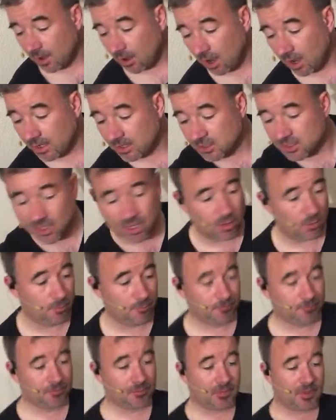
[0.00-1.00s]
All right, so
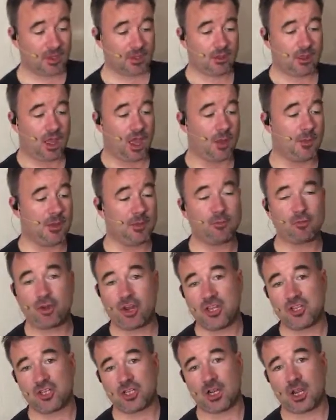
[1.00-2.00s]
I've been
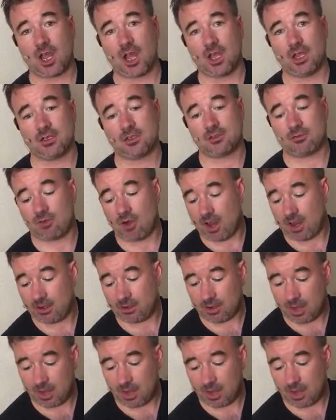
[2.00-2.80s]
preaching, guys, right?